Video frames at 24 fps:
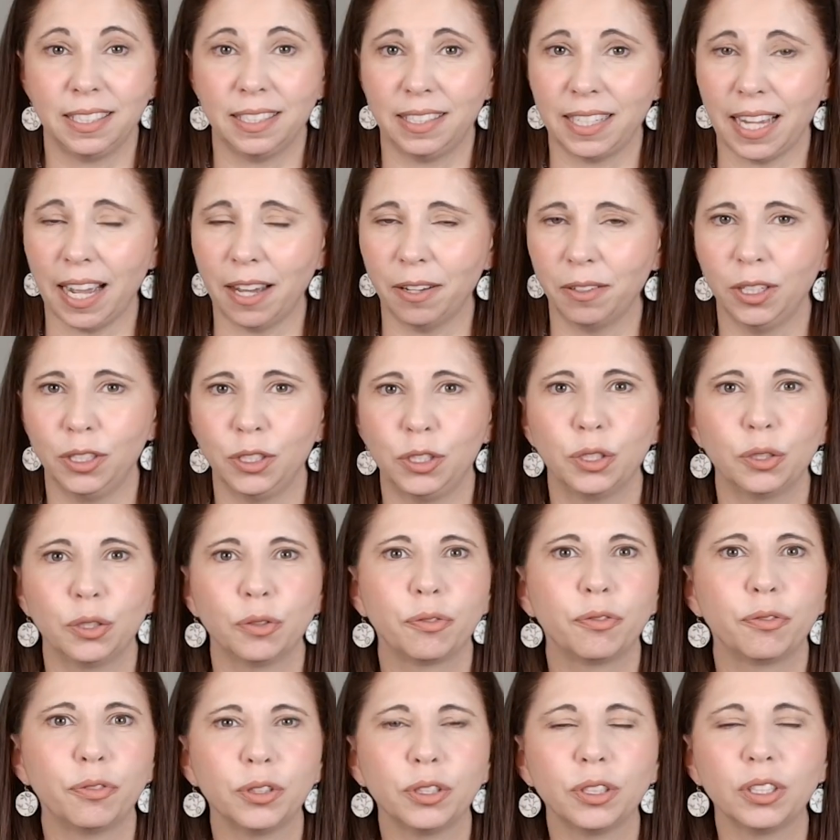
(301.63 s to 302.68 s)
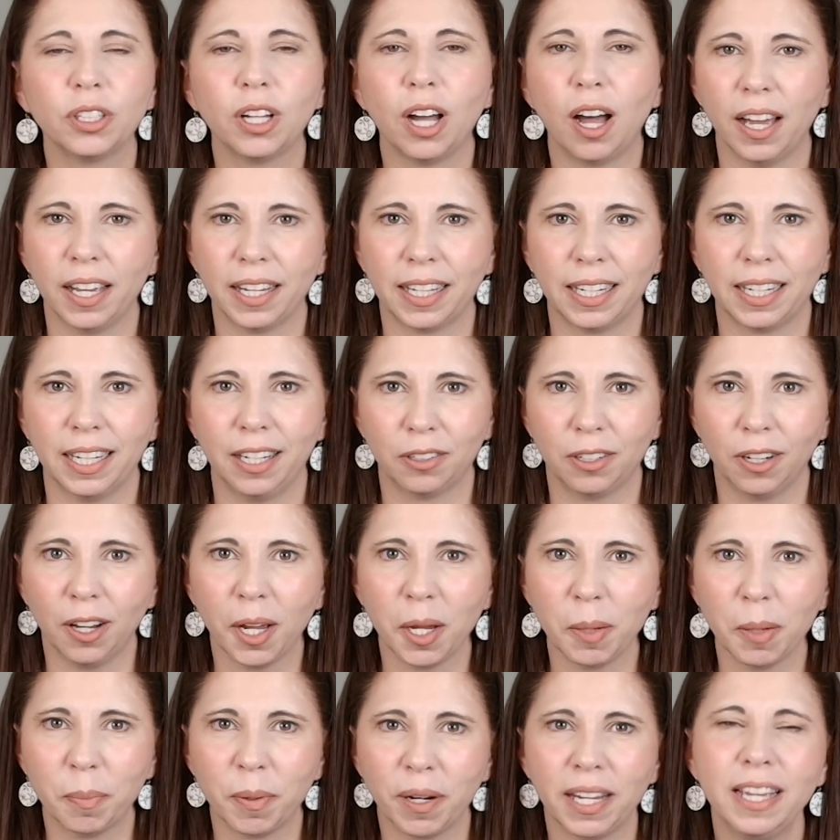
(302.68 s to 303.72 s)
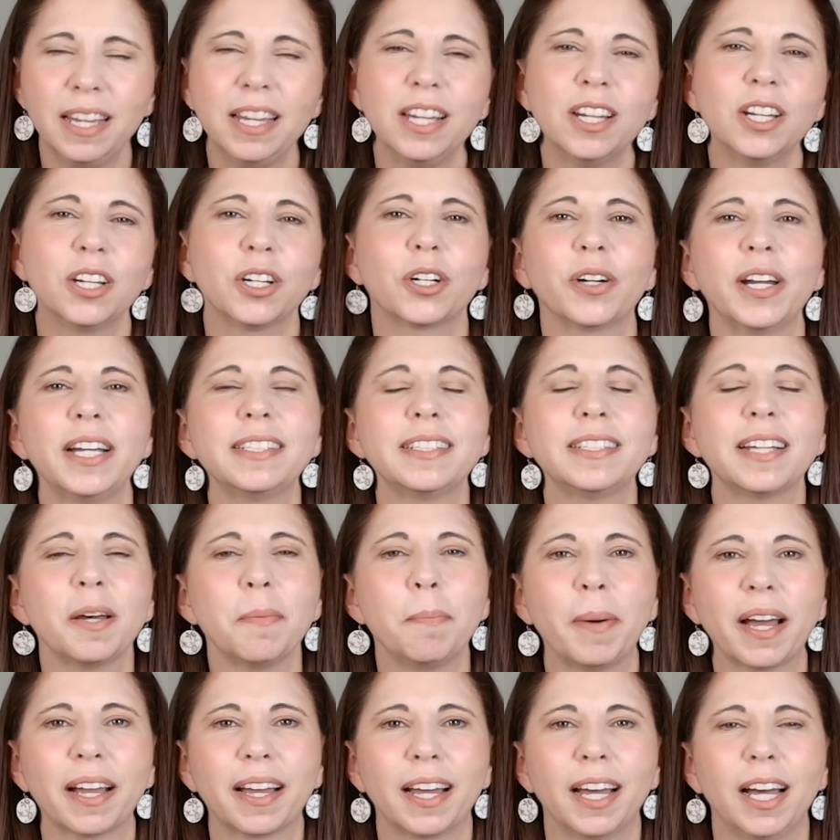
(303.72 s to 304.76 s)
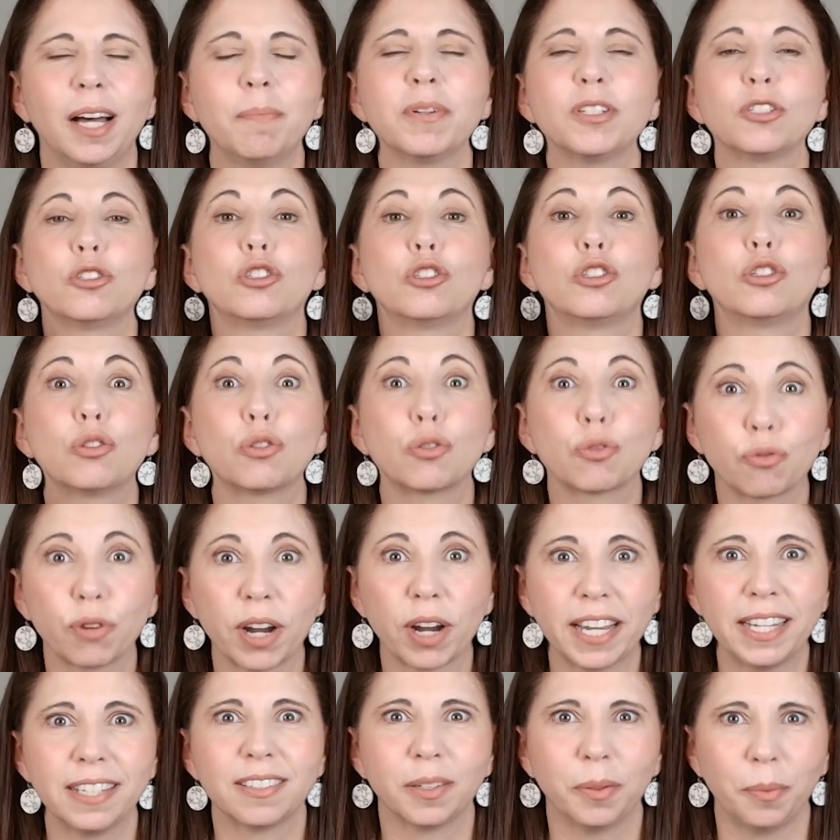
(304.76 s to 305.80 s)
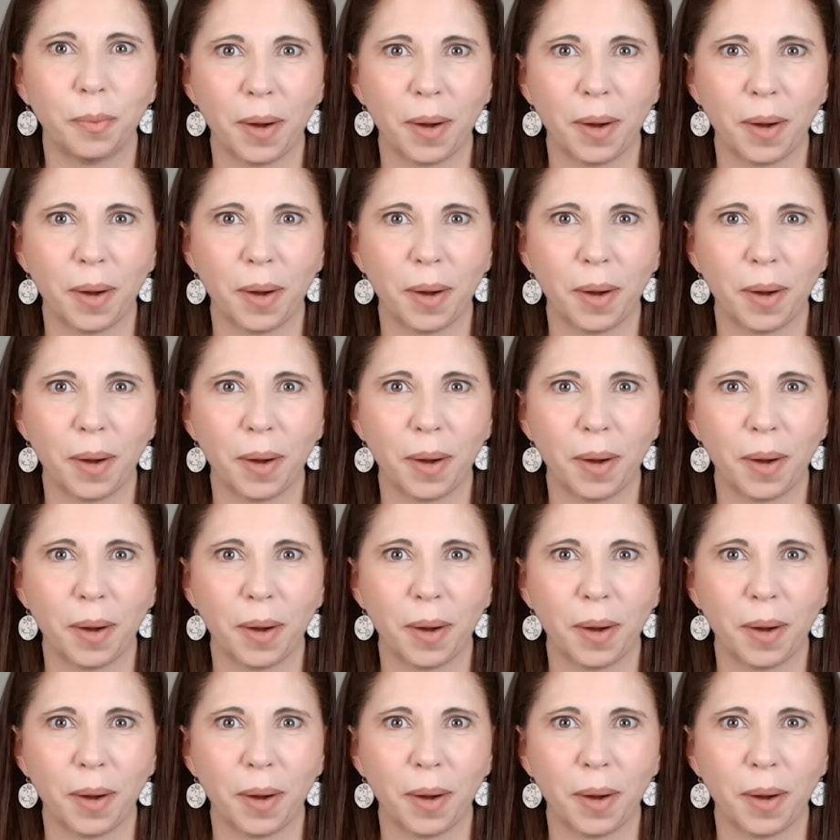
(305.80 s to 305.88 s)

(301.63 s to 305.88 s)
to download your full iCloud library, create a backup straight